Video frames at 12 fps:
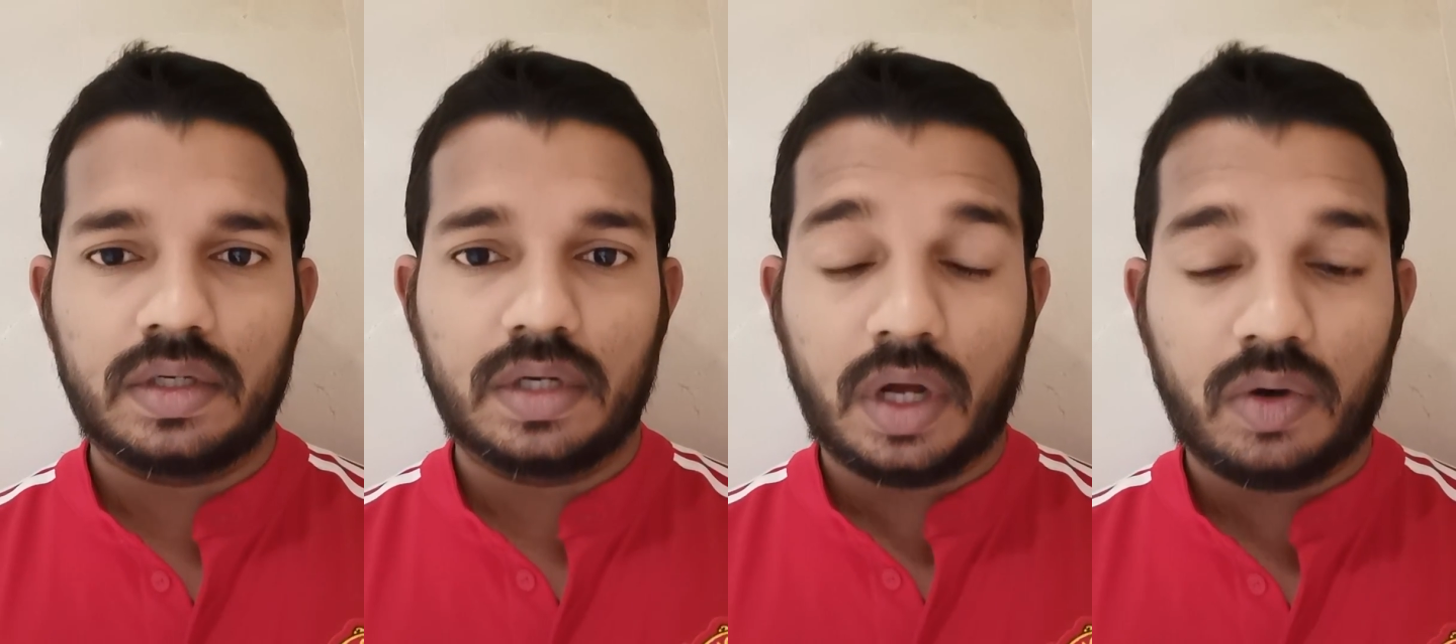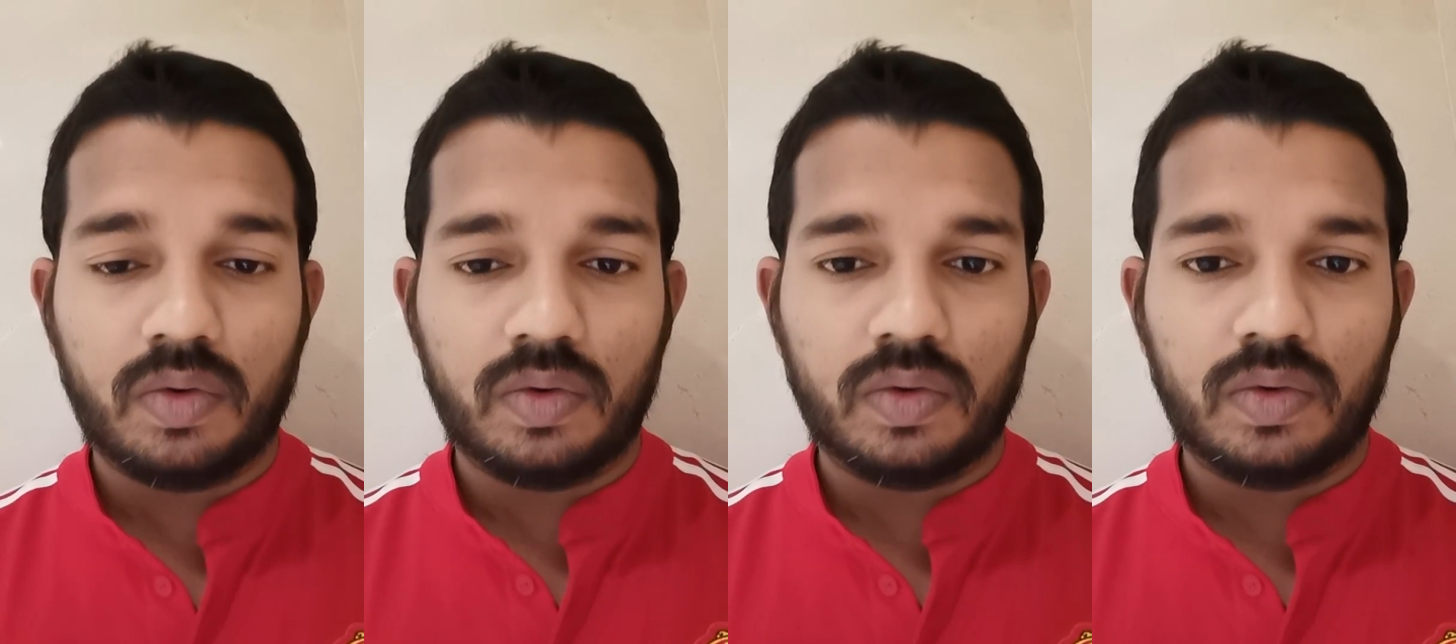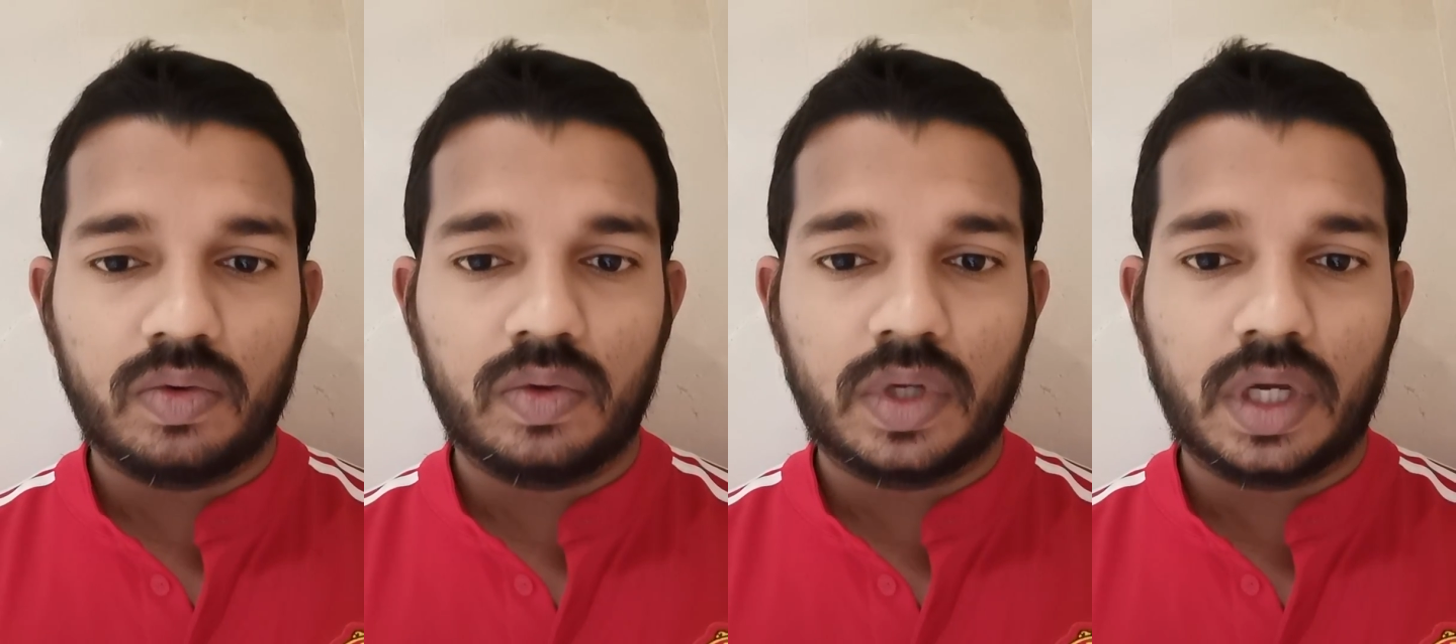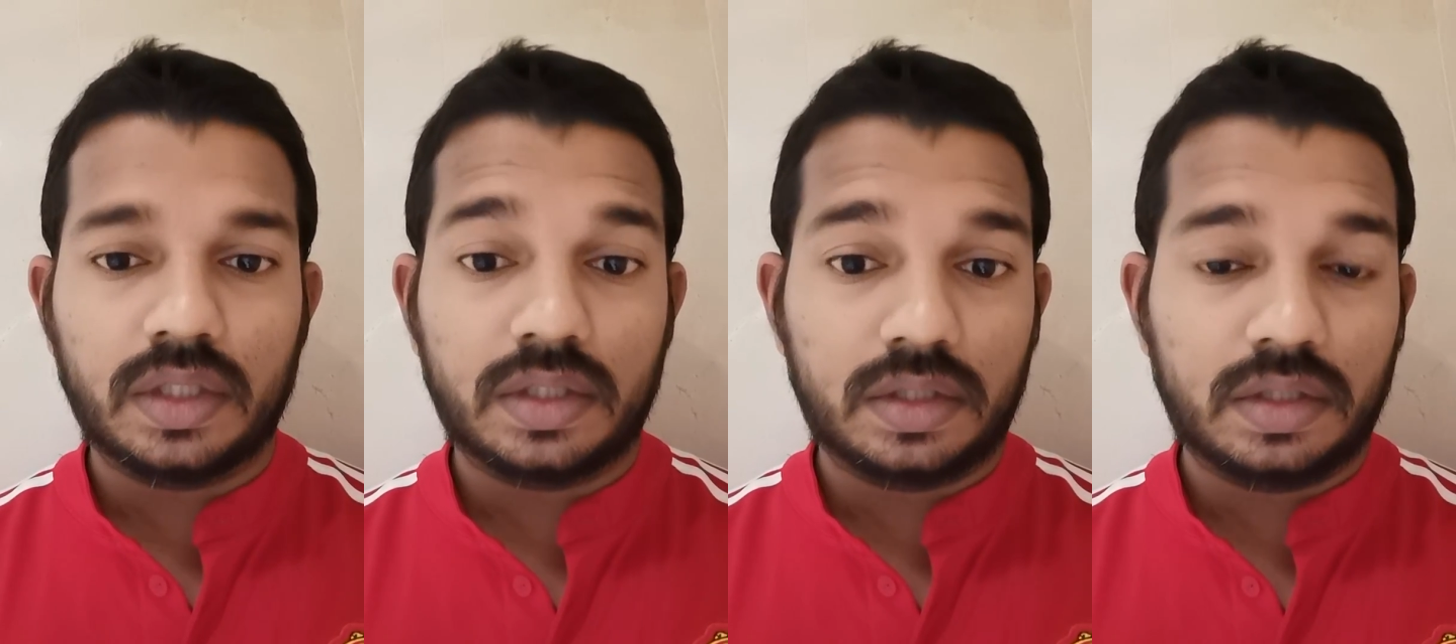now you
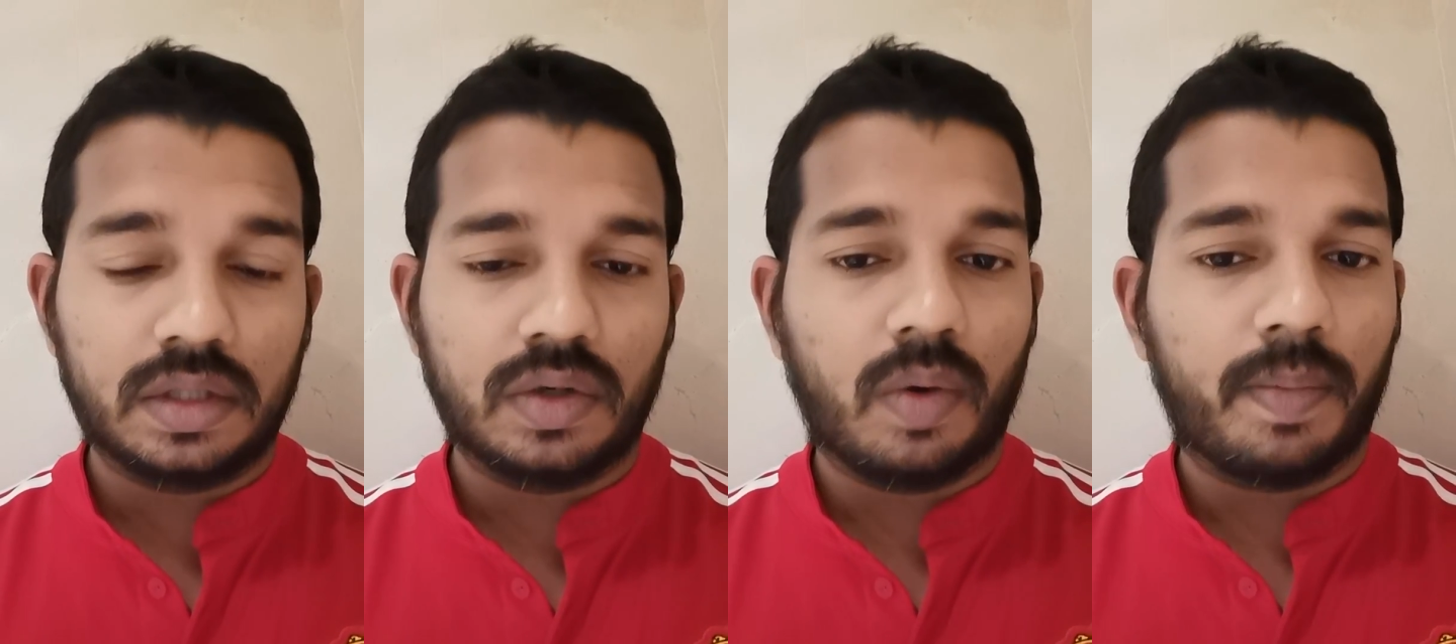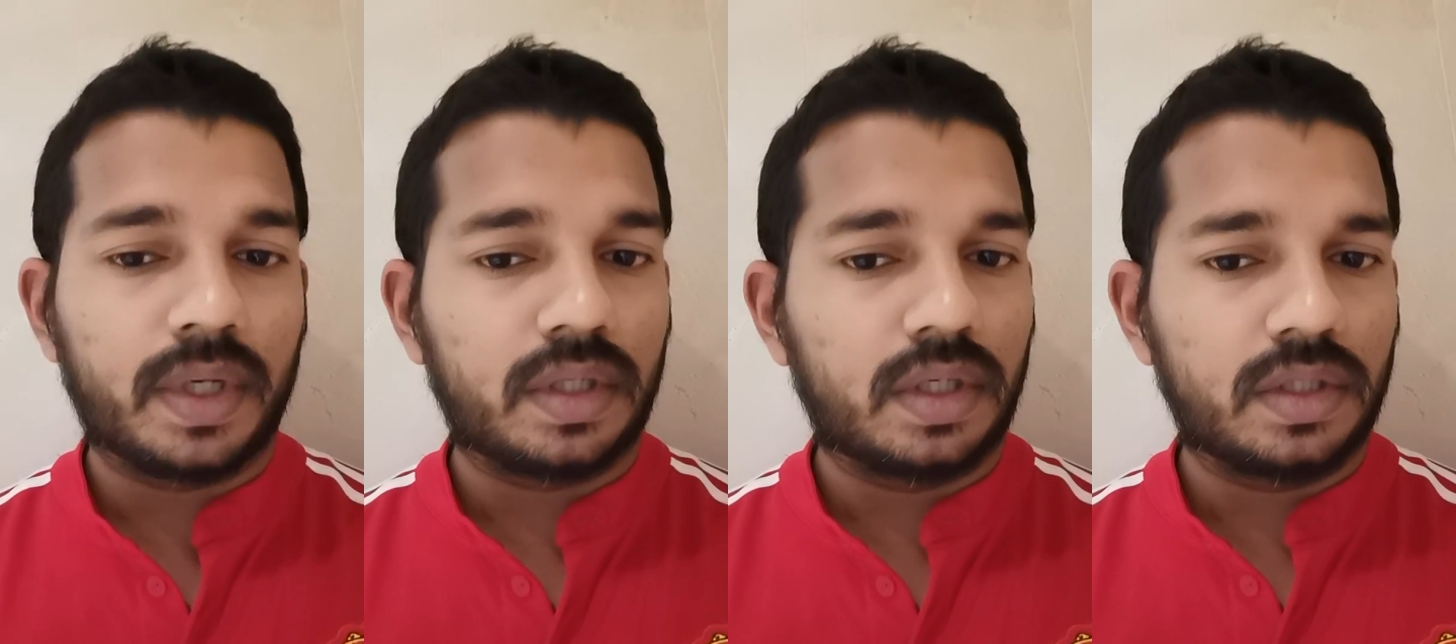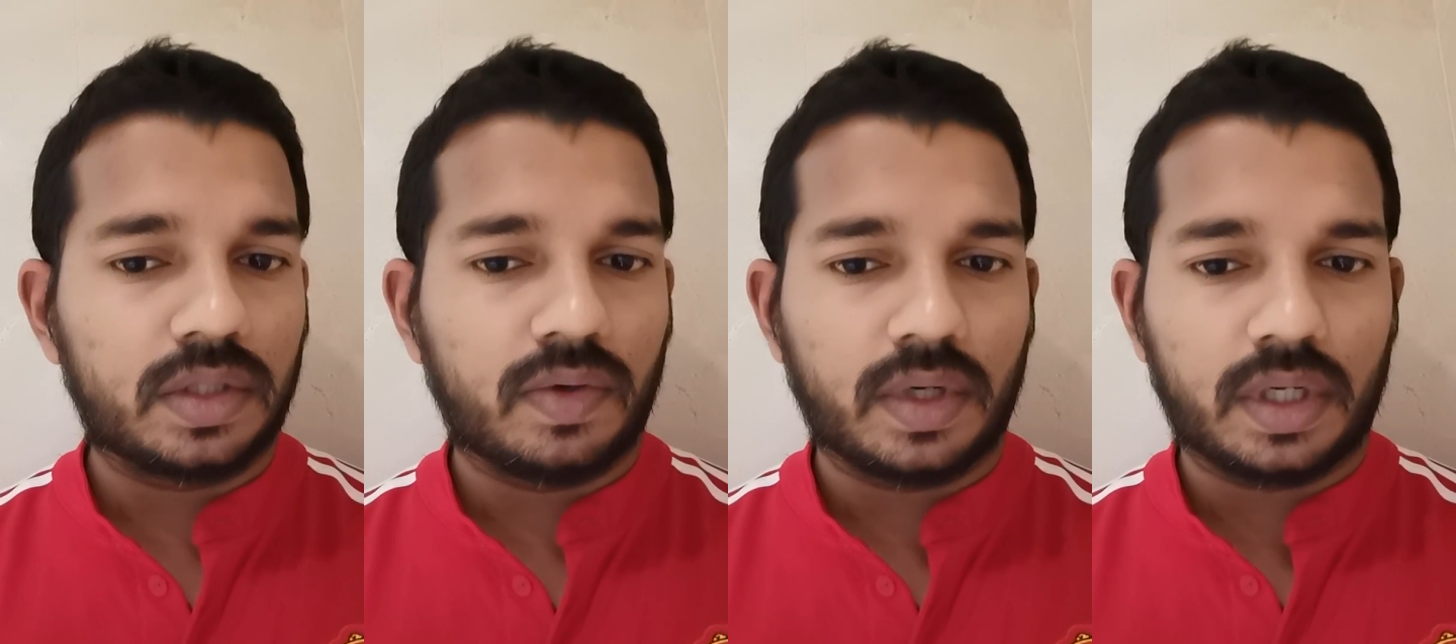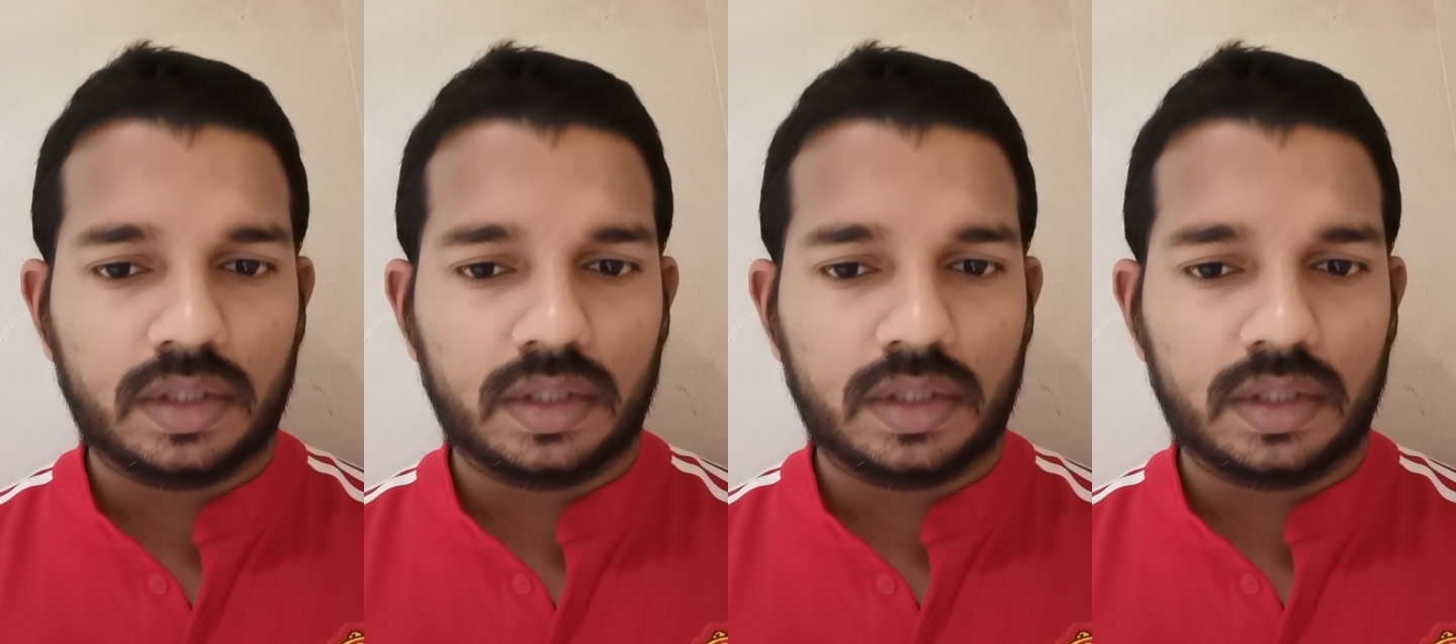can open the Discover